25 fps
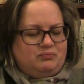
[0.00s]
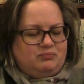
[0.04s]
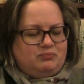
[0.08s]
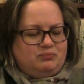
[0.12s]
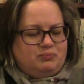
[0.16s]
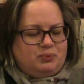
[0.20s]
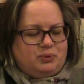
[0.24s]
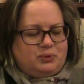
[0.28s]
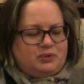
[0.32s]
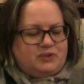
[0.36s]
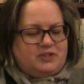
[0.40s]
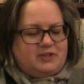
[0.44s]

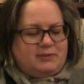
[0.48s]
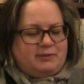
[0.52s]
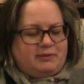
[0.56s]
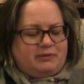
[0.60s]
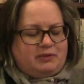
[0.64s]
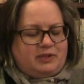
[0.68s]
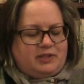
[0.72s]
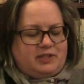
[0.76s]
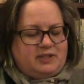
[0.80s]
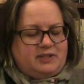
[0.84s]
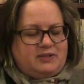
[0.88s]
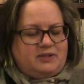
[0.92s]
put some of
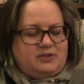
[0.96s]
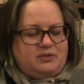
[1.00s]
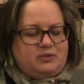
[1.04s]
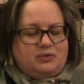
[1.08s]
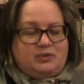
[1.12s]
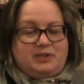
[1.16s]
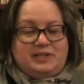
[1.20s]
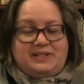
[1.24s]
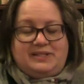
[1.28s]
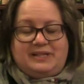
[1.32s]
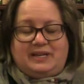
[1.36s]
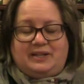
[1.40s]
these
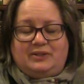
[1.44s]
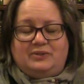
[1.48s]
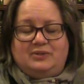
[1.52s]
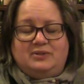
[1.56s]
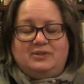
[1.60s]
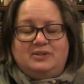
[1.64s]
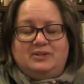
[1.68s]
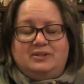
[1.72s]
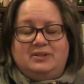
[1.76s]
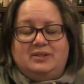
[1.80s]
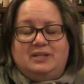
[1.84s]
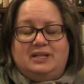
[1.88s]
stories
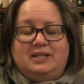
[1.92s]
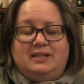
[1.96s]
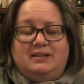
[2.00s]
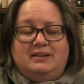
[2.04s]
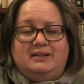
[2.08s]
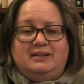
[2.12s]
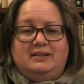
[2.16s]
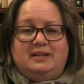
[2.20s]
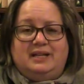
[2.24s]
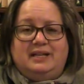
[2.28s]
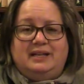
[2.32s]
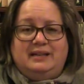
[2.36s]
out
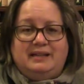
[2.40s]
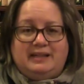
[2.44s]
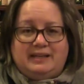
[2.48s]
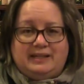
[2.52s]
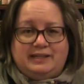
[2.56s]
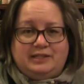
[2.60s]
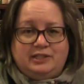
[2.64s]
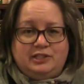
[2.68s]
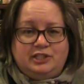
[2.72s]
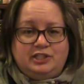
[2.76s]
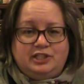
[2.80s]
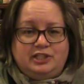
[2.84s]
in
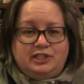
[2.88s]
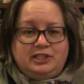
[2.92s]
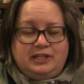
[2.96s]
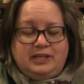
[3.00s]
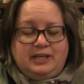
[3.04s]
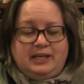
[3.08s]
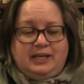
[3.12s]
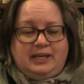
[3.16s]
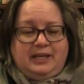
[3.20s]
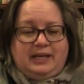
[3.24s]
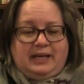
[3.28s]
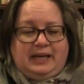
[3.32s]
English,
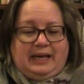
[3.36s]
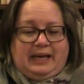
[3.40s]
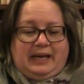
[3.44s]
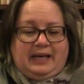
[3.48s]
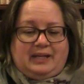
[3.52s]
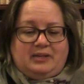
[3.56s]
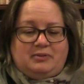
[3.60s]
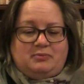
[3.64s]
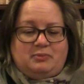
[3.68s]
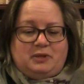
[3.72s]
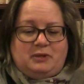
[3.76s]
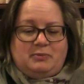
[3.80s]

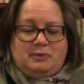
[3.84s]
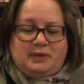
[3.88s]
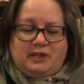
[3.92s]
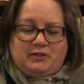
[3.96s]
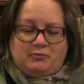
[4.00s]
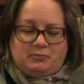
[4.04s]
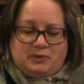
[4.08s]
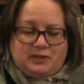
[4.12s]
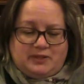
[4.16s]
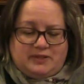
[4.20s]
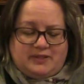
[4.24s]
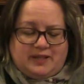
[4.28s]
and people have
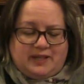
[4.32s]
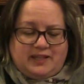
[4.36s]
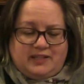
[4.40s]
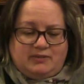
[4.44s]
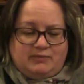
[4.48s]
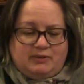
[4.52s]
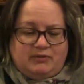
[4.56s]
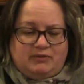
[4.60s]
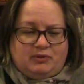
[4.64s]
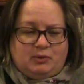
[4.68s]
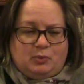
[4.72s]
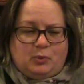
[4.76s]
been saying to
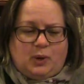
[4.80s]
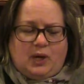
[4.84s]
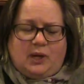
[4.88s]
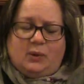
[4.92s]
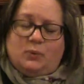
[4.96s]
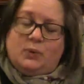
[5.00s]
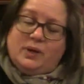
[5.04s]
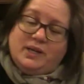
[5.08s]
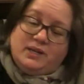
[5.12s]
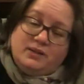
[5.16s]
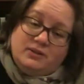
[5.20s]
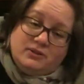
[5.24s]
me for a while,
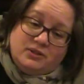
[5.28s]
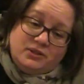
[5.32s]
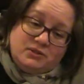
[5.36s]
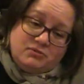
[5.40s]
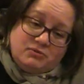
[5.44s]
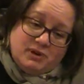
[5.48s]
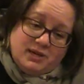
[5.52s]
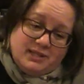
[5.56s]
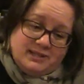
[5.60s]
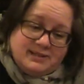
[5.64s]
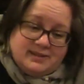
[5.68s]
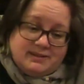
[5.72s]
when are you going to
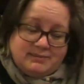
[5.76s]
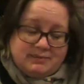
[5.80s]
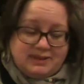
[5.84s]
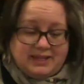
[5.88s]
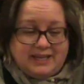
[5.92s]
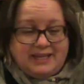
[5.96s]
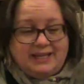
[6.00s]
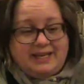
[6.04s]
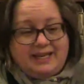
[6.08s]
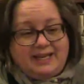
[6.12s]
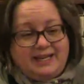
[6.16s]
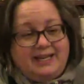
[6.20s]
write something
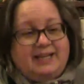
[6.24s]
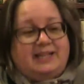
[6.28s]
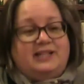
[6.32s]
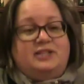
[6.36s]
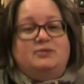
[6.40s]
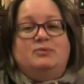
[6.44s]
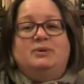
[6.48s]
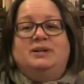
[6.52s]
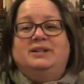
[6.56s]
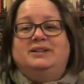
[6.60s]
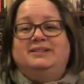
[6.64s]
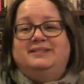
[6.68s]
in English?
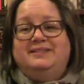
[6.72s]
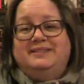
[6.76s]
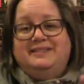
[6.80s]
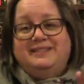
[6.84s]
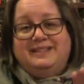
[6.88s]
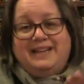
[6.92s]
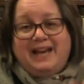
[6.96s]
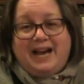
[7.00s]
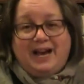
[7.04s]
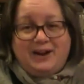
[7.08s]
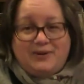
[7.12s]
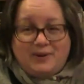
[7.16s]
Well,
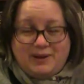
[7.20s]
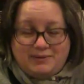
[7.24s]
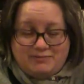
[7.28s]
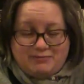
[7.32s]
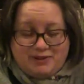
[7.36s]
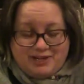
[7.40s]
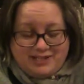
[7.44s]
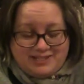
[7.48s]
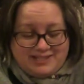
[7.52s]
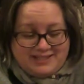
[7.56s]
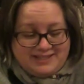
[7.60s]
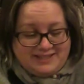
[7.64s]
now I'm
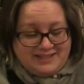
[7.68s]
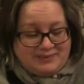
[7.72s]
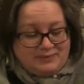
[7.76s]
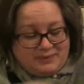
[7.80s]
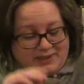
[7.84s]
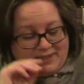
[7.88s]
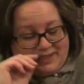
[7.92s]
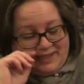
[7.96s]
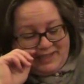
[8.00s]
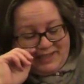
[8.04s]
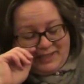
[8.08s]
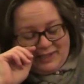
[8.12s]
writing
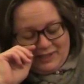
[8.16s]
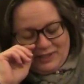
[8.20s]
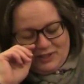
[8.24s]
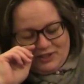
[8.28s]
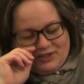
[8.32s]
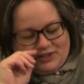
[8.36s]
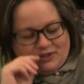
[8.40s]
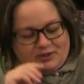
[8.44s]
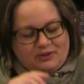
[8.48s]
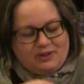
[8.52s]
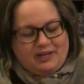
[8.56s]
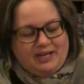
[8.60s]
something in English.
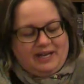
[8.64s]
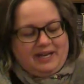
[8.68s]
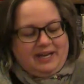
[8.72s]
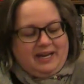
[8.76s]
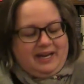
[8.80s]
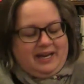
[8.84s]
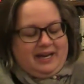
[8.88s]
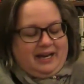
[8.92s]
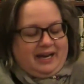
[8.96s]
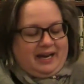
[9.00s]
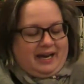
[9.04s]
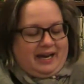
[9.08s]
So
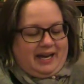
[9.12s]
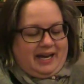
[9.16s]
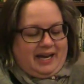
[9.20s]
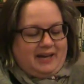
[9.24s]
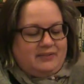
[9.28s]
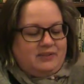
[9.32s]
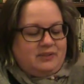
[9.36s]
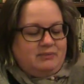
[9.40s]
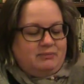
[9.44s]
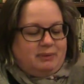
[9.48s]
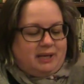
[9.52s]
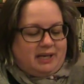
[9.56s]
I have
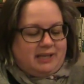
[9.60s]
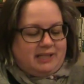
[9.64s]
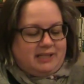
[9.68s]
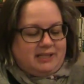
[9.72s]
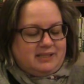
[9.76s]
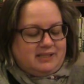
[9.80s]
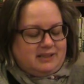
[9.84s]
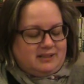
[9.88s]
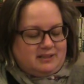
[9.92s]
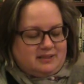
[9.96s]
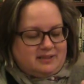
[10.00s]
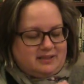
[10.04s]
in mind
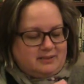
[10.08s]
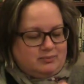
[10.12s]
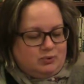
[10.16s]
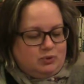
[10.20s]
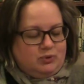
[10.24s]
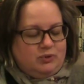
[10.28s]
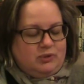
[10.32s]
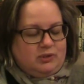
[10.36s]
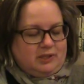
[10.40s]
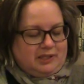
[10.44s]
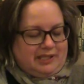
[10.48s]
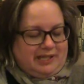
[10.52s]
a small
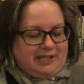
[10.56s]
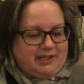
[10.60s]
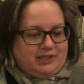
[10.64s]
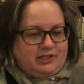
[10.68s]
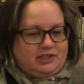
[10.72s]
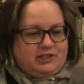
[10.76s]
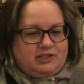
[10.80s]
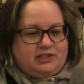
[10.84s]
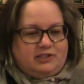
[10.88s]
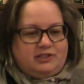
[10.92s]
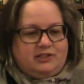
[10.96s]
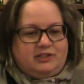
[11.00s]

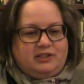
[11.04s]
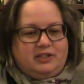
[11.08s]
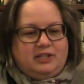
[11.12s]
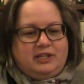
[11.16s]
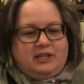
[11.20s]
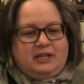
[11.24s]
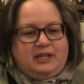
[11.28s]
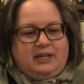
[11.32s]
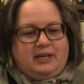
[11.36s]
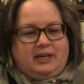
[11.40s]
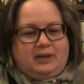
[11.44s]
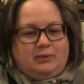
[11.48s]
collection
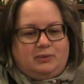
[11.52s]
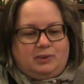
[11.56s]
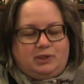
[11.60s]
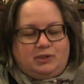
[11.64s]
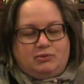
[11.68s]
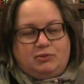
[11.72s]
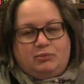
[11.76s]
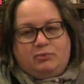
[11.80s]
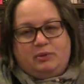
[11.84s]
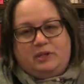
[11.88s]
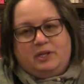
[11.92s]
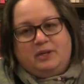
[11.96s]
which
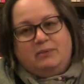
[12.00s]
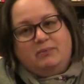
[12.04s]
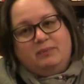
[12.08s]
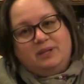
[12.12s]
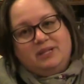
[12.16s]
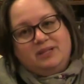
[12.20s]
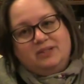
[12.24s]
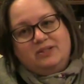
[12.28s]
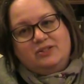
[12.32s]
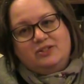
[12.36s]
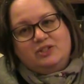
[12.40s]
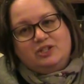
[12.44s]
will be a
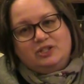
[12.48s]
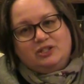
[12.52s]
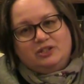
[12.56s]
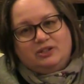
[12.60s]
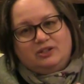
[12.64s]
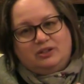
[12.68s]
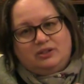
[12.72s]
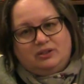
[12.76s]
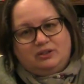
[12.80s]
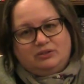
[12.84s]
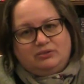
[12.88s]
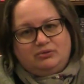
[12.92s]
mixture
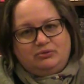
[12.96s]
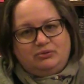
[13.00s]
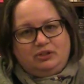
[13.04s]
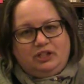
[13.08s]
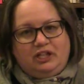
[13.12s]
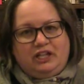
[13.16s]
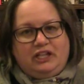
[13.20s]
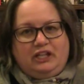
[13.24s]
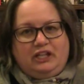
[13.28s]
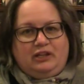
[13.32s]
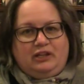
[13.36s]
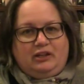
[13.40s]
of
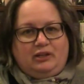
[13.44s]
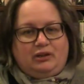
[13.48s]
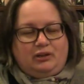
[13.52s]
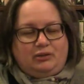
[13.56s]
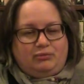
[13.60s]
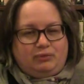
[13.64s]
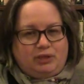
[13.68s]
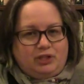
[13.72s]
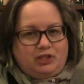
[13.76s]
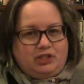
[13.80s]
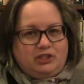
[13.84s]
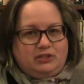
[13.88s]

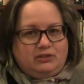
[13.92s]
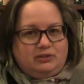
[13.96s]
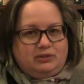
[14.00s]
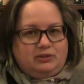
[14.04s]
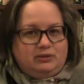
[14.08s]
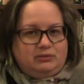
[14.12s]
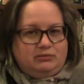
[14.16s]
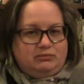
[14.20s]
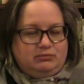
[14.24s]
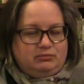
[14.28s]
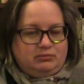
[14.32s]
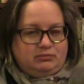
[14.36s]

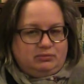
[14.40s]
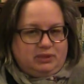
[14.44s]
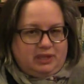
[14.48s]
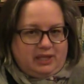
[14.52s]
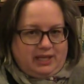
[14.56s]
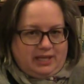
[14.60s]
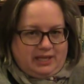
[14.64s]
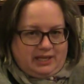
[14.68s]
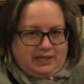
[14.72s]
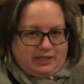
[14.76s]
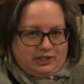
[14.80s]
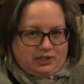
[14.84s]
original
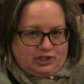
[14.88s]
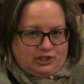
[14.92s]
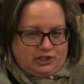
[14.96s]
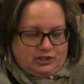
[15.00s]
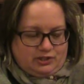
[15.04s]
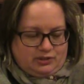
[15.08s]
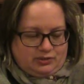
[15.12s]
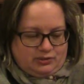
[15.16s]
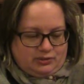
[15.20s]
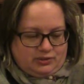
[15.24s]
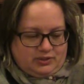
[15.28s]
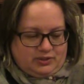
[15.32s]
English
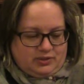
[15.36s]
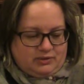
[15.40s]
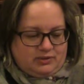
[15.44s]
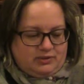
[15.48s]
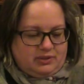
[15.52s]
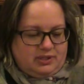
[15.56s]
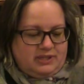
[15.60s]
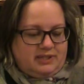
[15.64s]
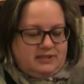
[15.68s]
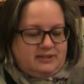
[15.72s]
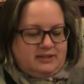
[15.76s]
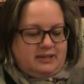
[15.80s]
short
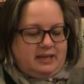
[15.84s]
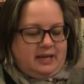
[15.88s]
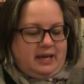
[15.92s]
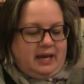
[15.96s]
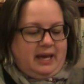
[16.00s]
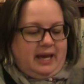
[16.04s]
stories,